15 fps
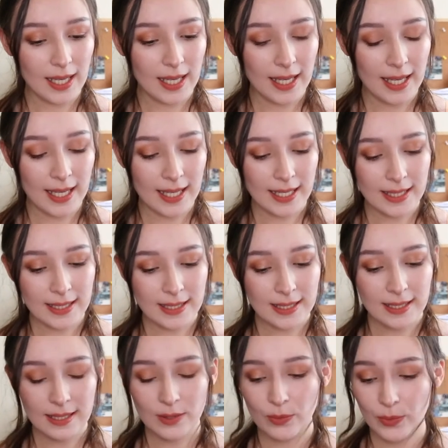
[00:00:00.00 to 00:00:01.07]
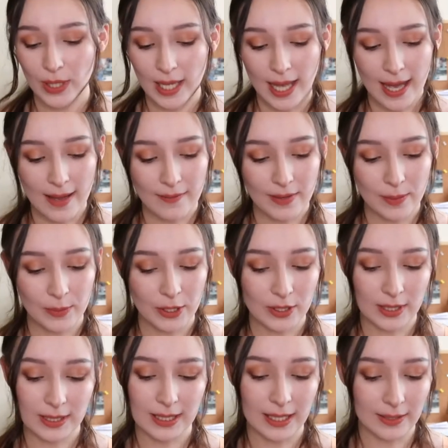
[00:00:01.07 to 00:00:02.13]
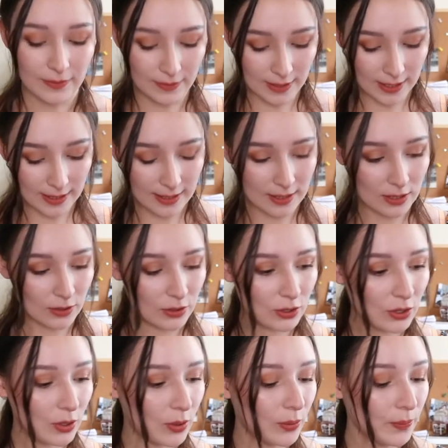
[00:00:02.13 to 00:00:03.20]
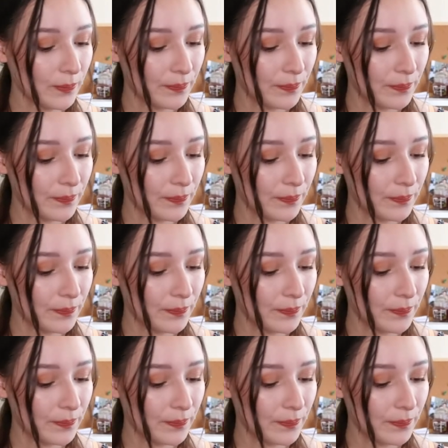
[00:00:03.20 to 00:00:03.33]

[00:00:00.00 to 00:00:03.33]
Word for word: and we have I'm gonna take first so